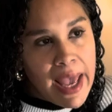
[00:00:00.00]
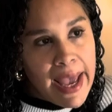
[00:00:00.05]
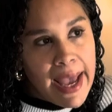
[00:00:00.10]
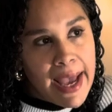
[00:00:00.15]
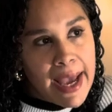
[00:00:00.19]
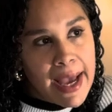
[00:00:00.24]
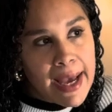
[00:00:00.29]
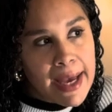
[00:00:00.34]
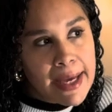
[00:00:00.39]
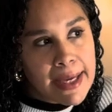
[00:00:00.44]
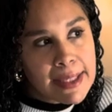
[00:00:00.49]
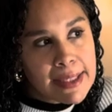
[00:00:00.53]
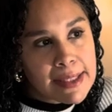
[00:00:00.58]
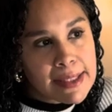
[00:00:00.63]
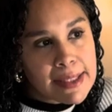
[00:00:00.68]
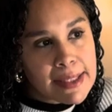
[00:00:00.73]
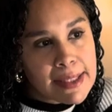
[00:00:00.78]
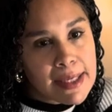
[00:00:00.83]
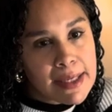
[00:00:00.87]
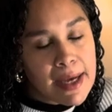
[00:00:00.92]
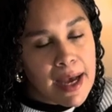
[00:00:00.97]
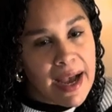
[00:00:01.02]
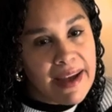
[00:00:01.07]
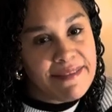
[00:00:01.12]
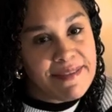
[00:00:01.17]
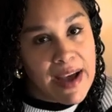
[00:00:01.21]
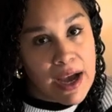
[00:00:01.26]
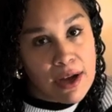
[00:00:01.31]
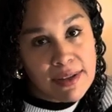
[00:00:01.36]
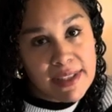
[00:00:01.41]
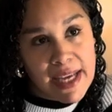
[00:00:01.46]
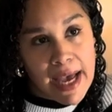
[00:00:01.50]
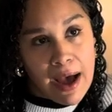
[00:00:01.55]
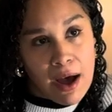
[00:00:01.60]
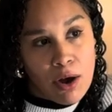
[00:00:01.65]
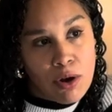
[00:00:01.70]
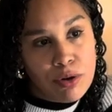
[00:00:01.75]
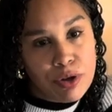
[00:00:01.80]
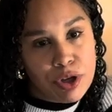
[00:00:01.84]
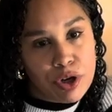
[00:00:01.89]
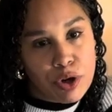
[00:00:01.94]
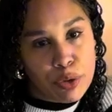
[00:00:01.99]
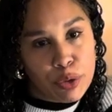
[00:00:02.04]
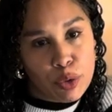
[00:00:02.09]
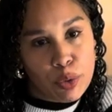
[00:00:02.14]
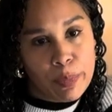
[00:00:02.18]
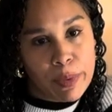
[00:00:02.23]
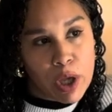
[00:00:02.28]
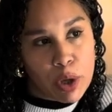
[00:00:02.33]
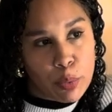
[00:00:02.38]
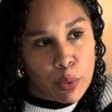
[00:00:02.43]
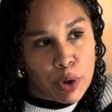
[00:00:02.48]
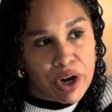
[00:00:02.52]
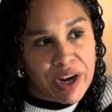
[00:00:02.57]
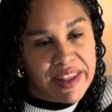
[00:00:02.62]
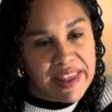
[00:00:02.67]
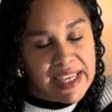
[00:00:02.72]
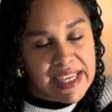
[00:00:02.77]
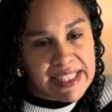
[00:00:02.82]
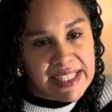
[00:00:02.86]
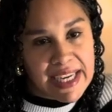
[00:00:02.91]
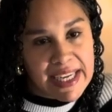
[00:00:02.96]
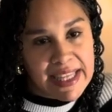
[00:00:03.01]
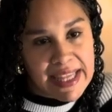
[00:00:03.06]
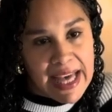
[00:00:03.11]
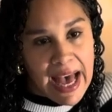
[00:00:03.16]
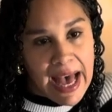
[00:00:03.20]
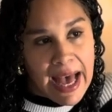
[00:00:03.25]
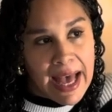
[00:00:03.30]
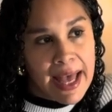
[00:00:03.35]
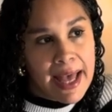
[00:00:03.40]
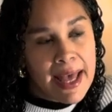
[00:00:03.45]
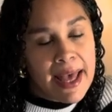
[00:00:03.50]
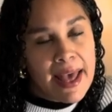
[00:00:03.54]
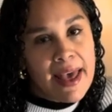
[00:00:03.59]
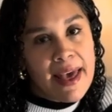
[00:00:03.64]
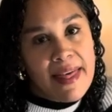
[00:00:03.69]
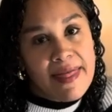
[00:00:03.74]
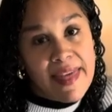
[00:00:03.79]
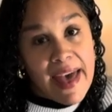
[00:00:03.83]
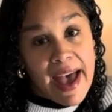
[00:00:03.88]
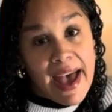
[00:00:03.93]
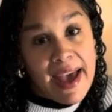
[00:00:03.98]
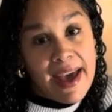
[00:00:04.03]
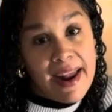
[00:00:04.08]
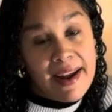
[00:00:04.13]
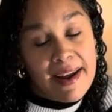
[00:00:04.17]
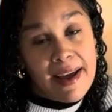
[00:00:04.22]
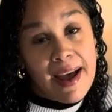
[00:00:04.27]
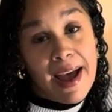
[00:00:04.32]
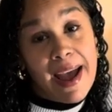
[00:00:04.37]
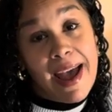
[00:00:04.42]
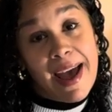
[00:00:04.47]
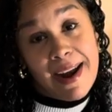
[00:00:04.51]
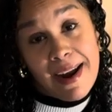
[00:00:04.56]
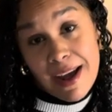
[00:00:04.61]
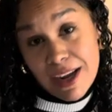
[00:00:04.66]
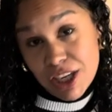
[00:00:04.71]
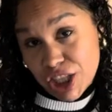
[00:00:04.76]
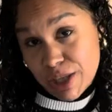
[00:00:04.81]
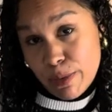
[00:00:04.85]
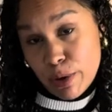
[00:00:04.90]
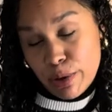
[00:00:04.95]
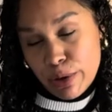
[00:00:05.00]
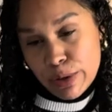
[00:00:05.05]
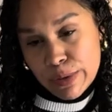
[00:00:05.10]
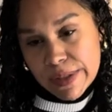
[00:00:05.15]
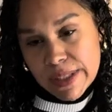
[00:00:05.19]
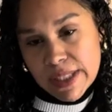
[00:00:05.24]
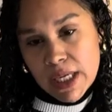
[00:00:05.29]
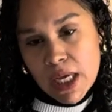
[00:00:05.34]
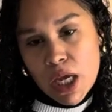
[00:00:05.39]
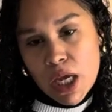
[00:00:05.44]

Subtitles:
and I found out, through blood work and things like that I had Hashimoto's.